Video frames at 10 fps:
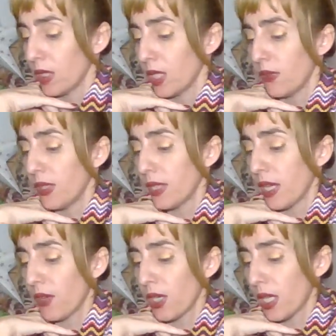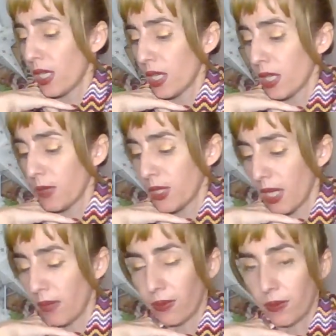He will never kill
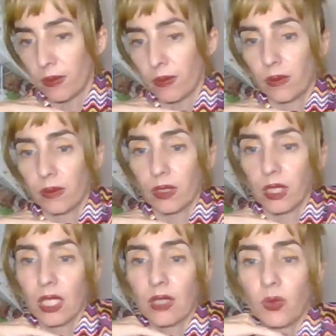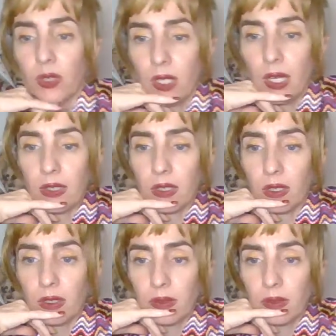himself. That was the answer.